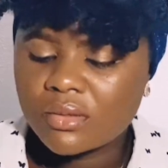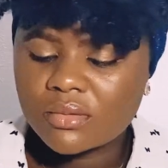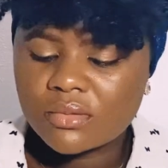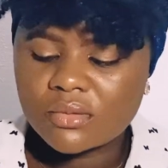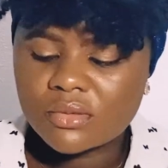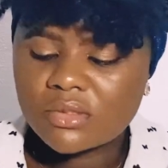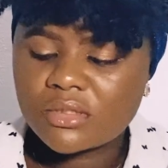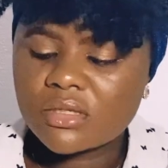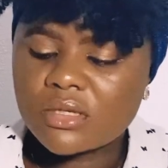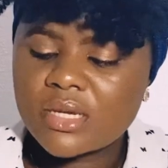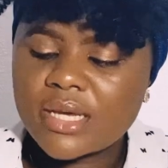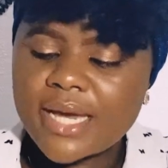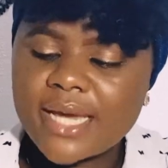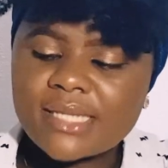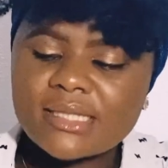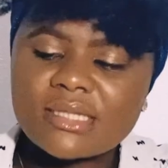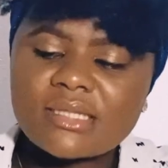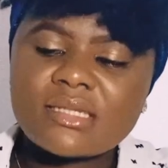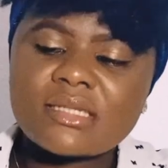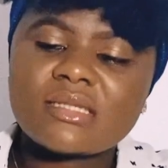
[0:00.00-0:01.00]
So
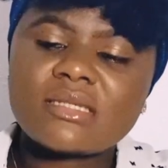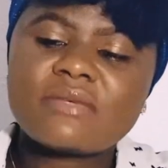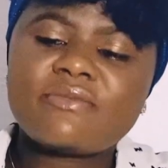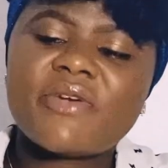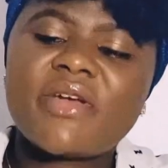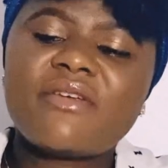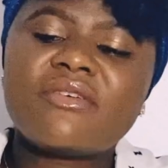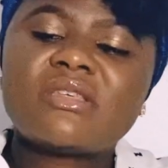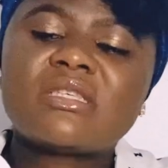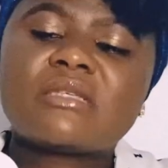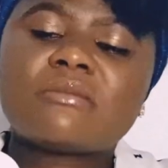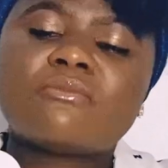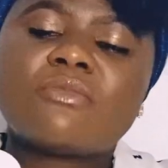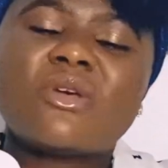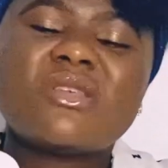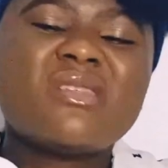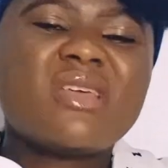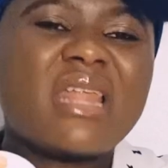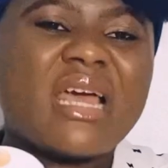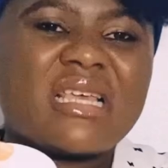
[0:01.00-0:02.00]
guys, this is very
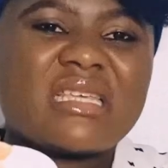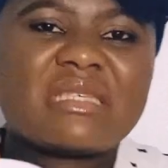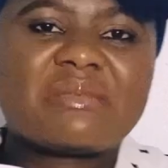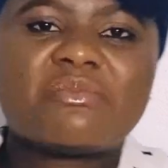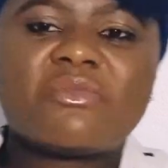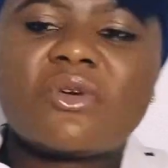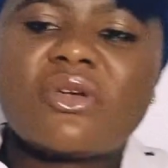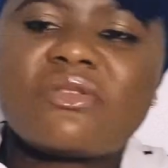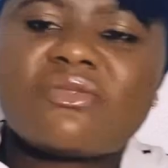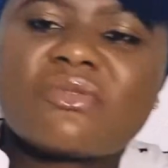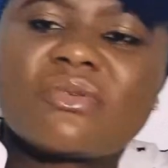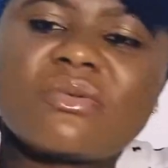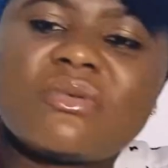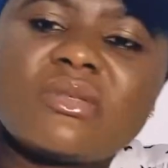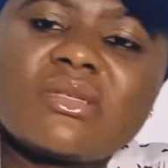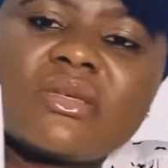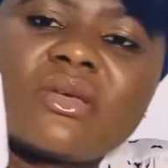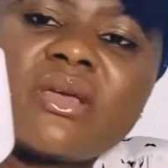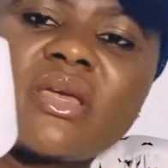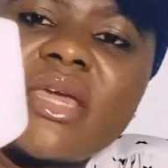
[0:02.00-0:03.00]
small. It's not that small,
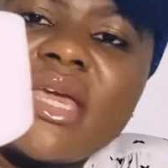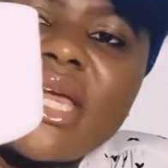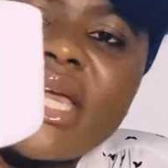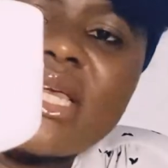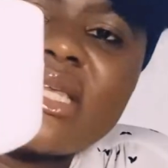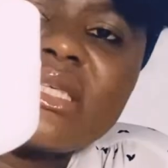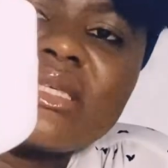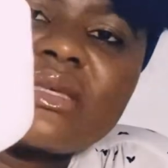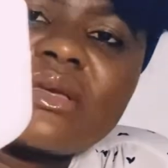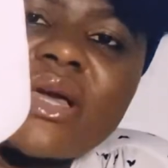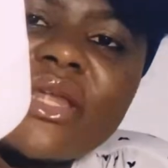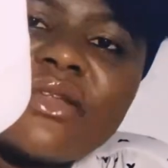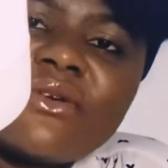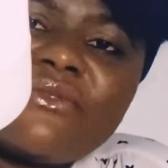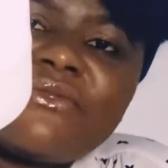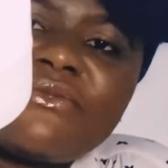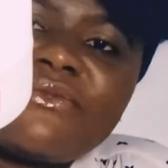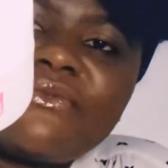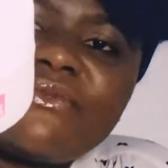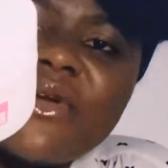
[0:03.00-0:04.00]
it's okay. It's kind
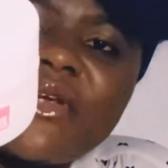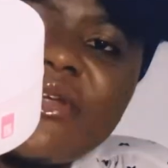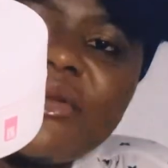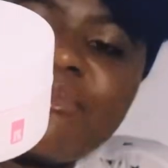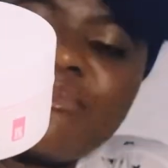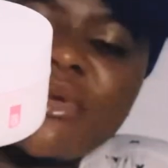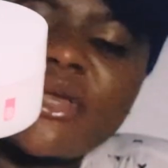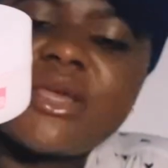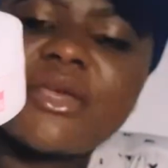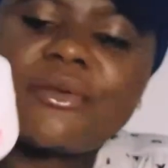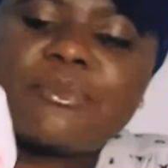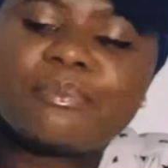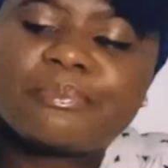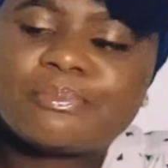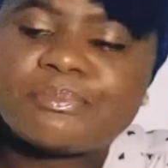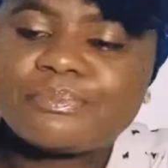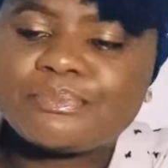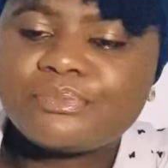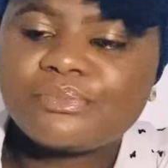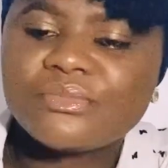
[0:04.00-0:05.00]
of very big,
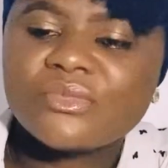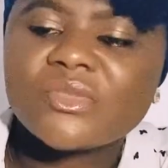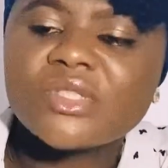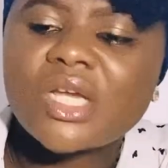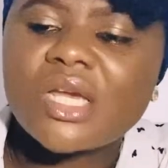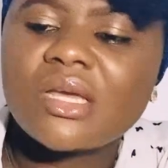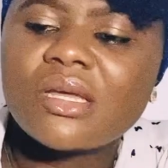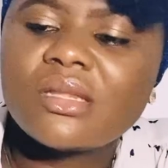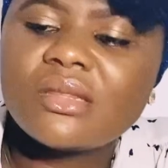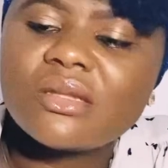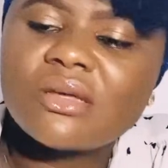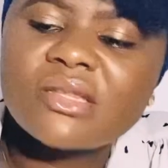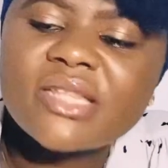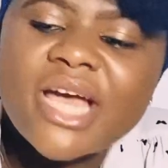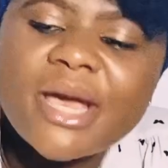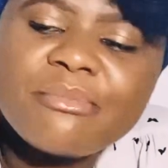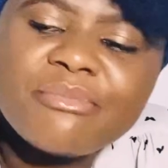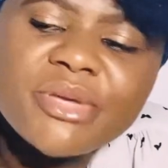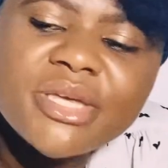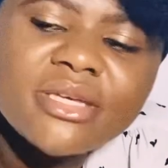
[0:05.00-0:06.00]
not
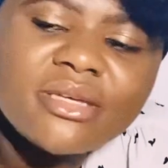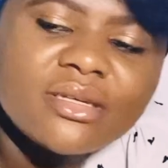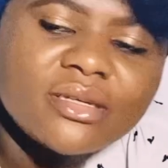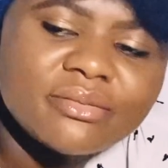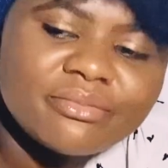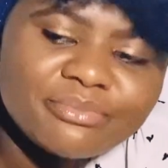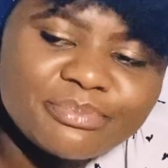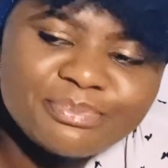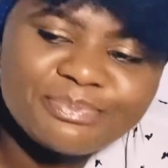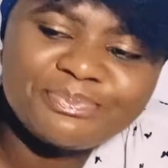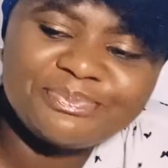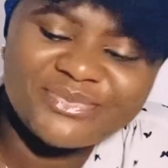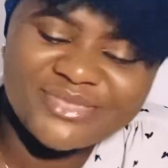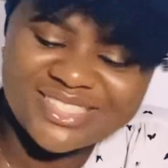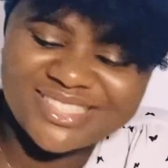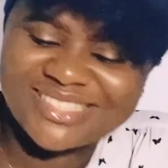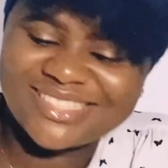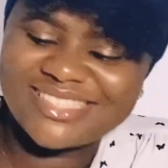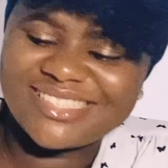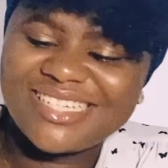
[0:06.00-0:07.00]
that big.
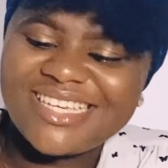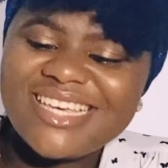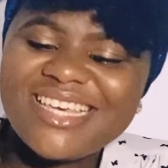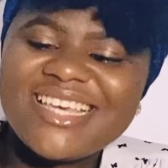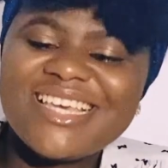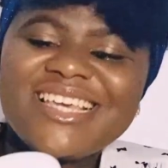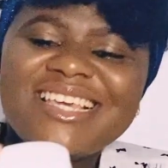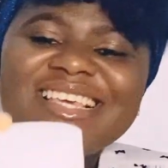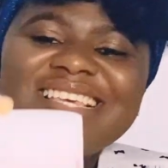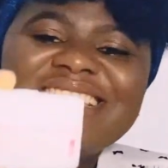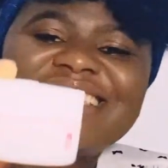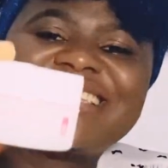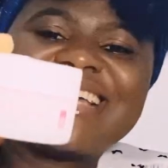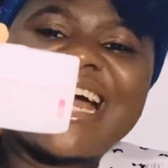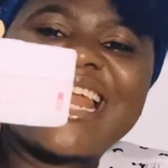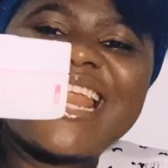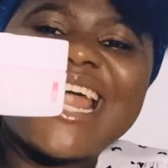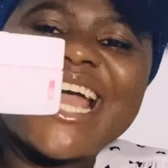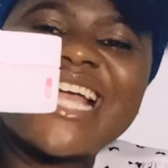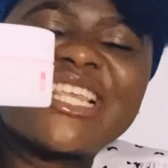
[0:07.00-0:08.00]
So
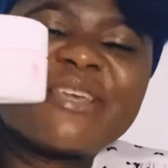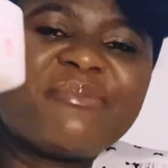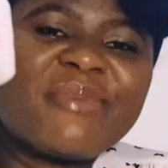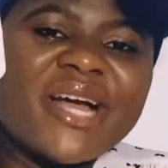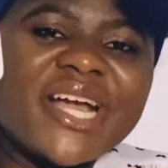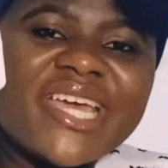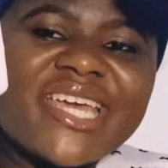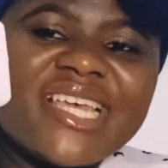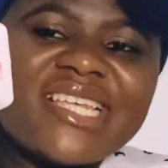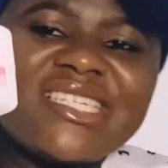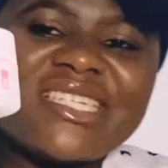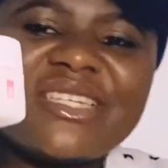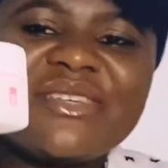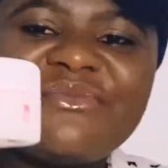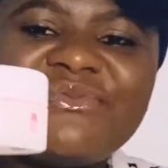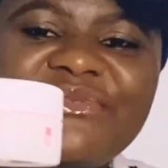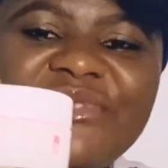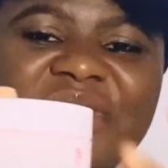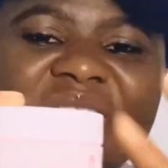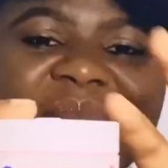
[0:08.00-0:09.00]
I like the packaging.
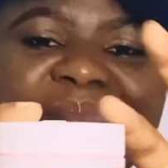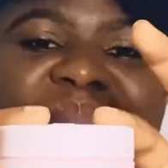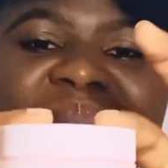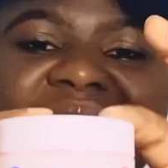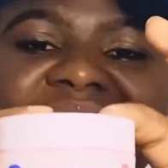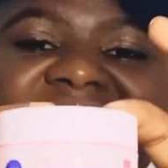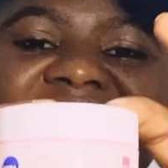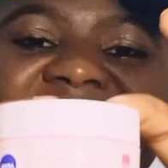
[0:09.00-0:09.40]
Pretty